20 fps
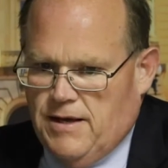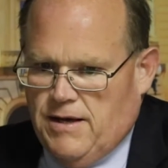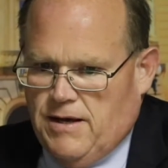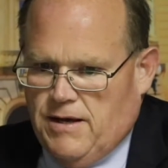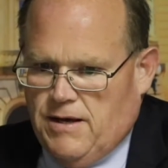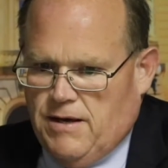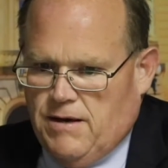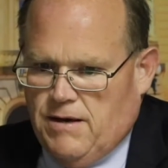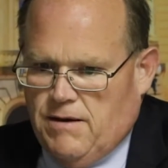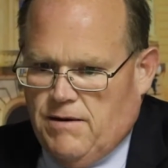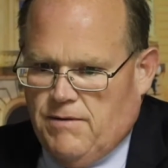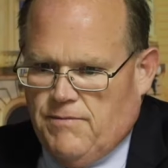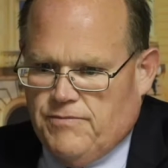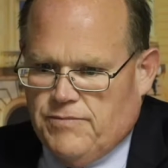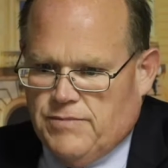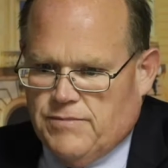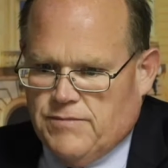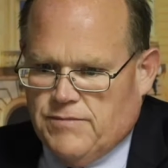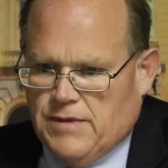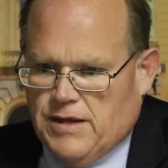
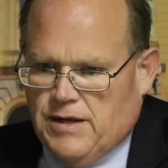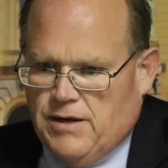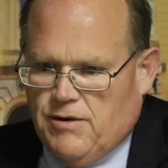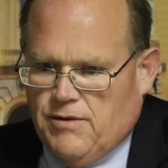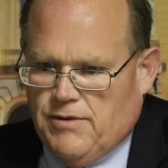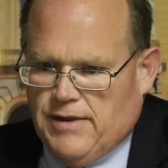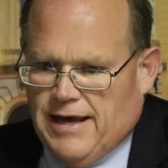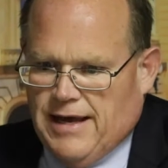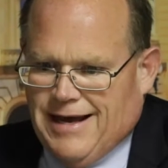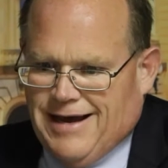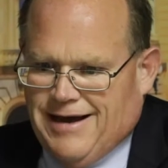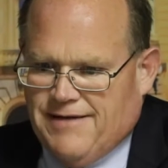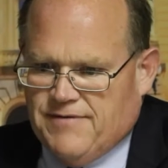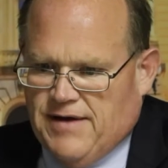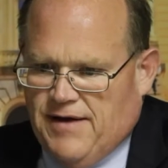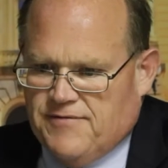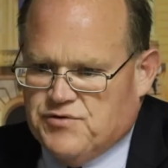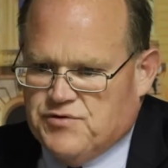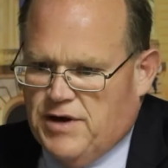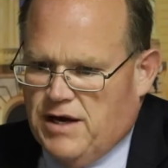
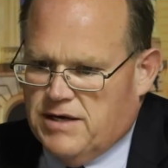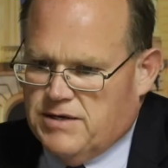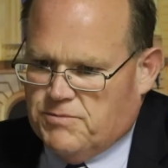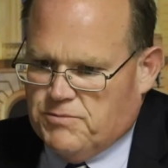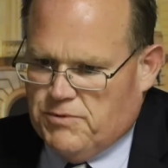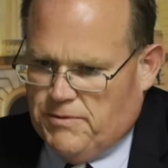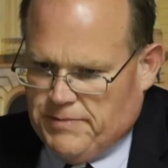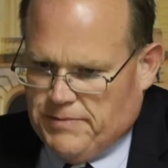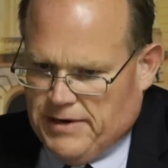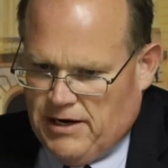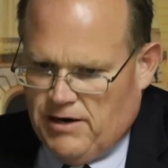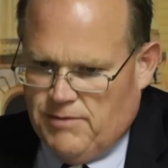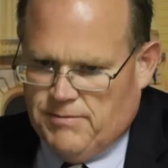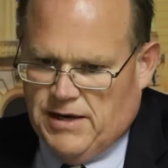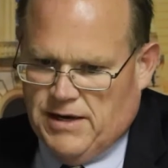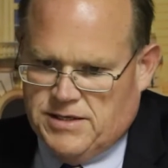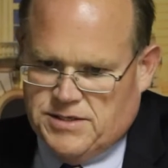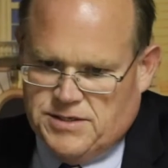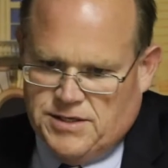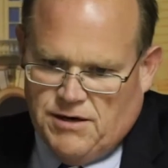I've tried to prepare
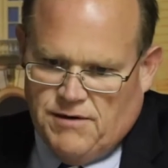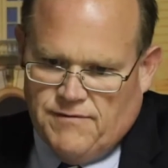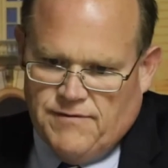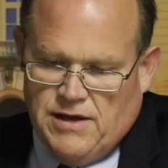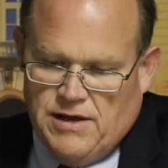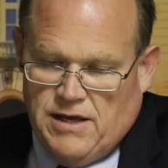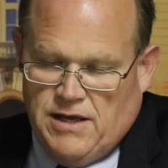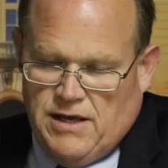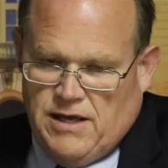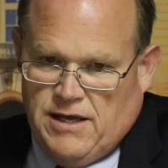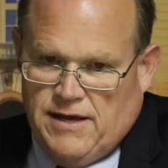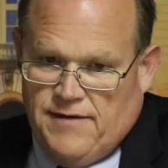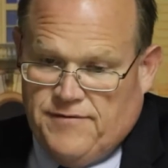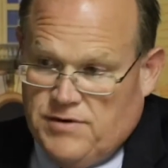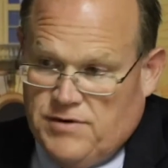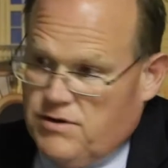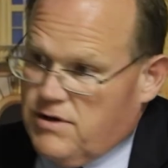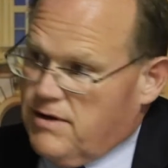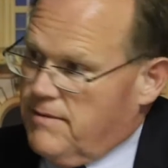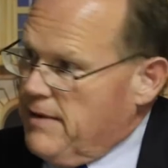myself. If
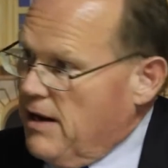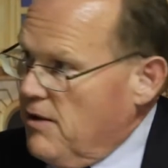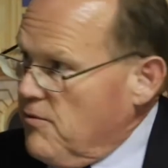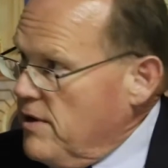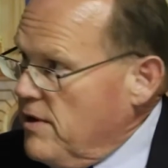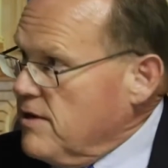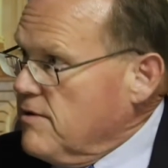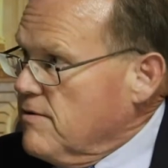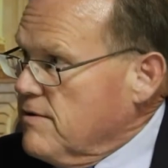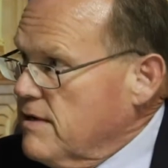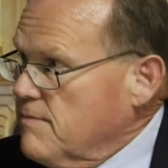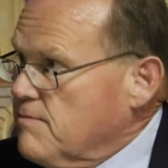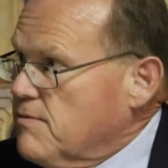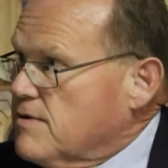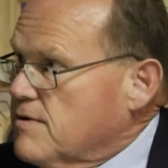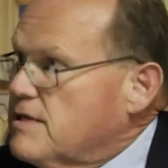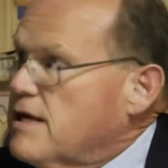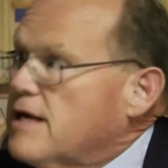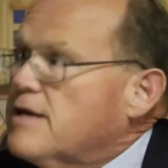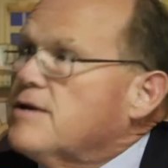you look at my record in
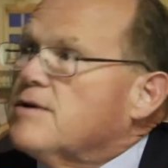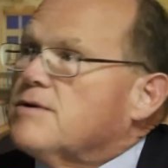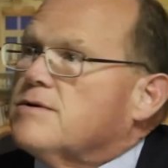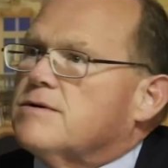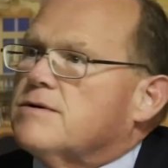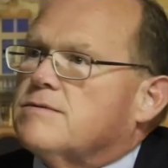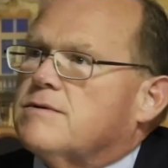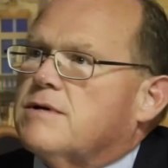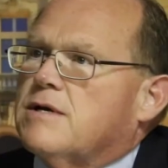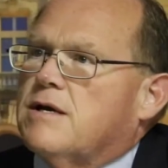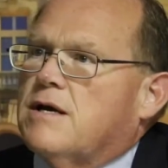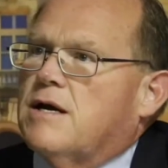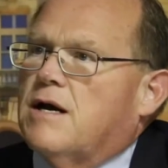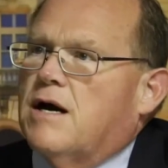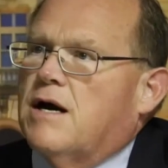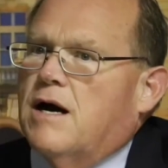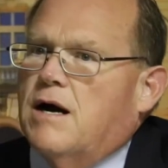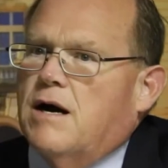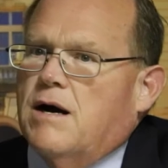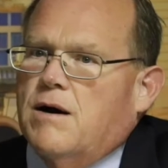particular,
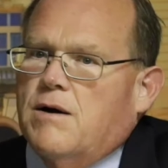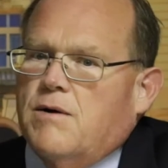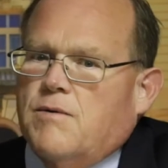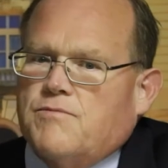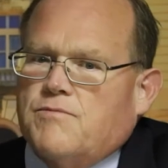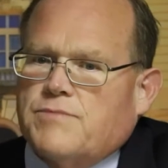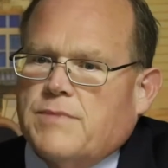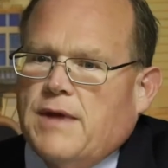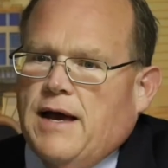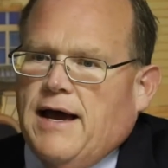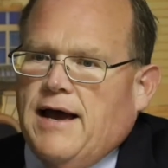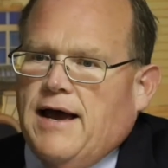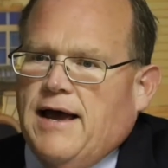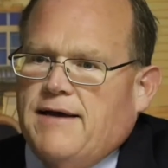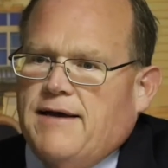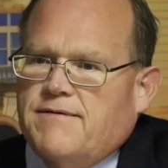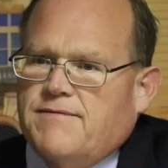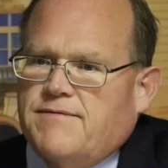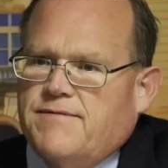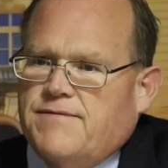I
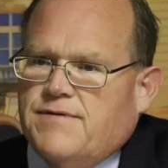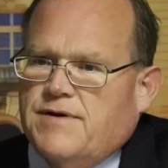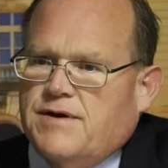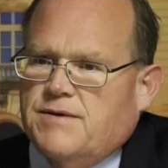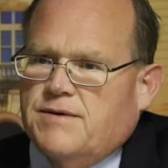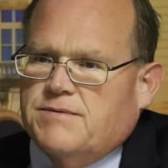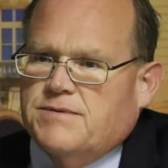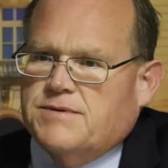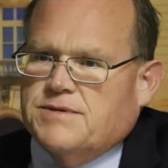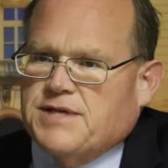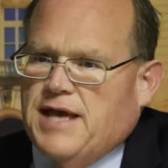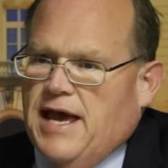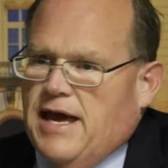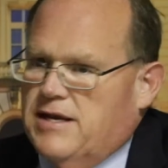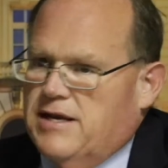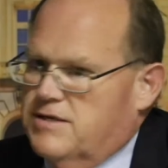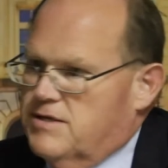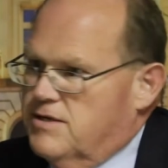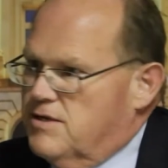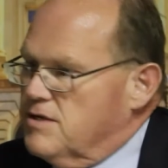have sat
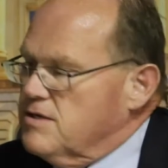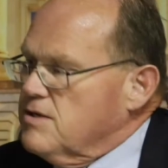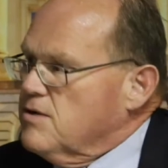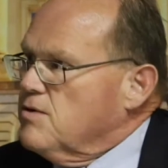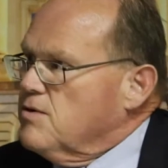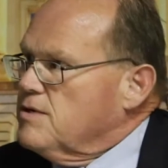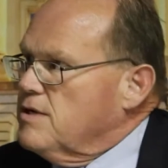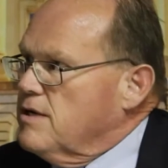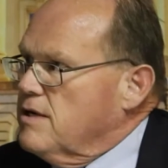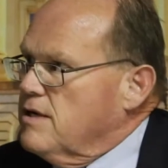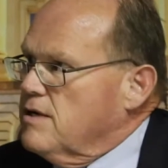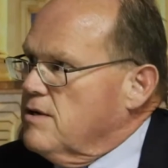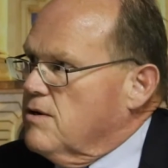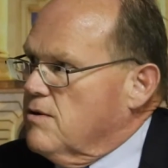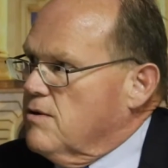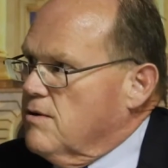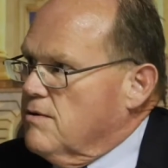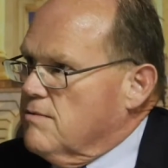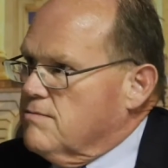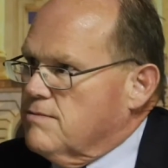as an associate
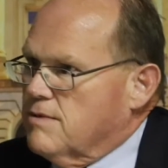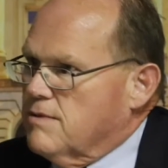or